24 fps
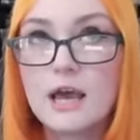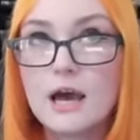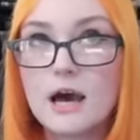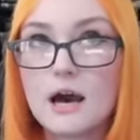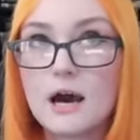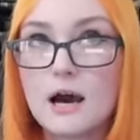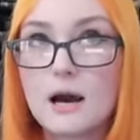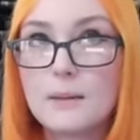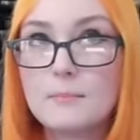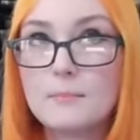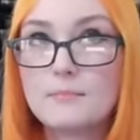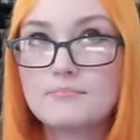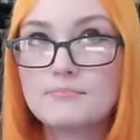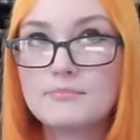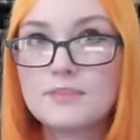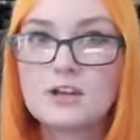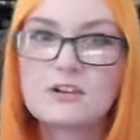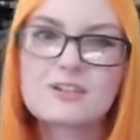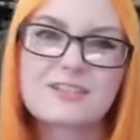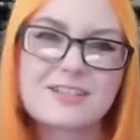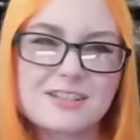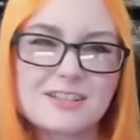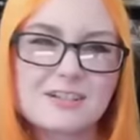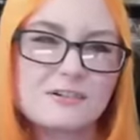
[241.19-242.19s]
Um,
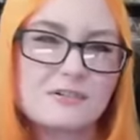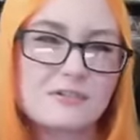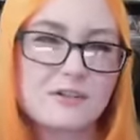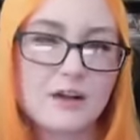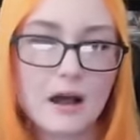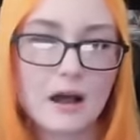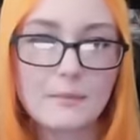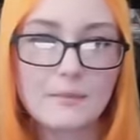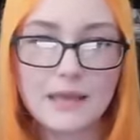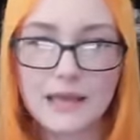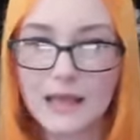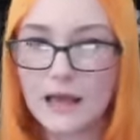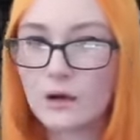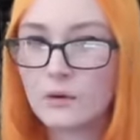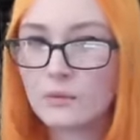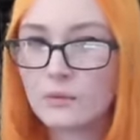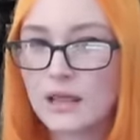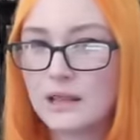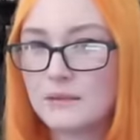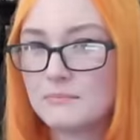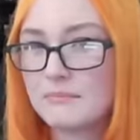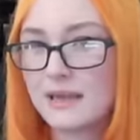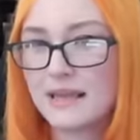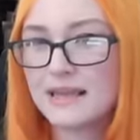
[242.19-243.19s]
they're still coming out
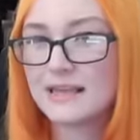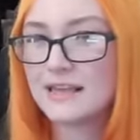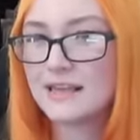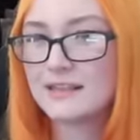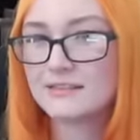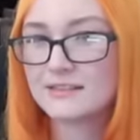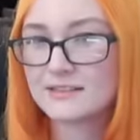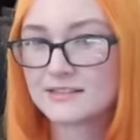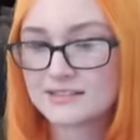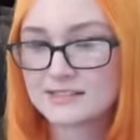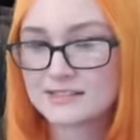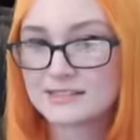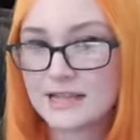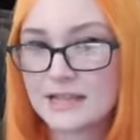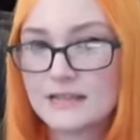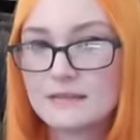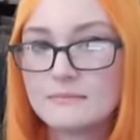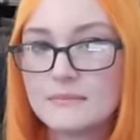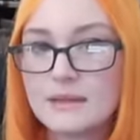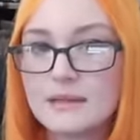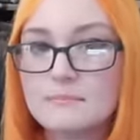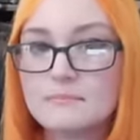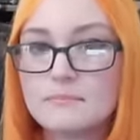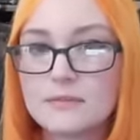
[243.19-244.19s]
and making this
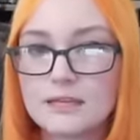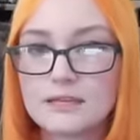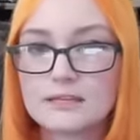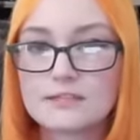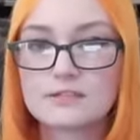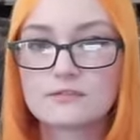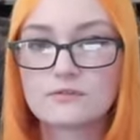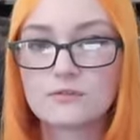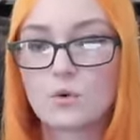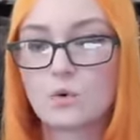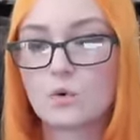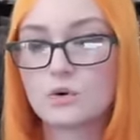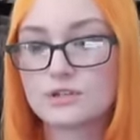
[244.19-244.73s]
statement because, of course,